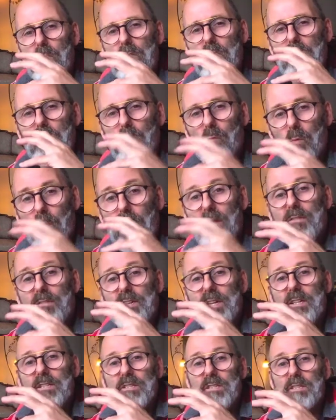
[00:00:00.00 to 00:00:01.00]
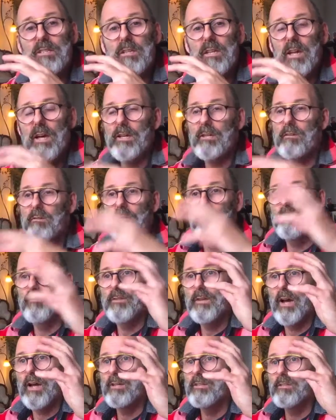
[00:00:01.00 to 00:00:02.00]
1 digit, like you have
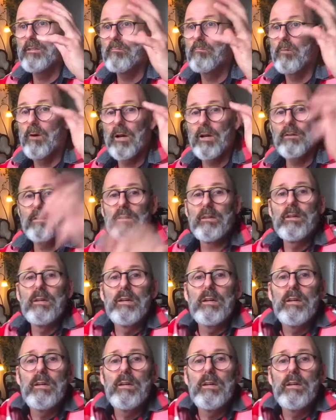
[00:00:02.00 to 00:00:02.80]
91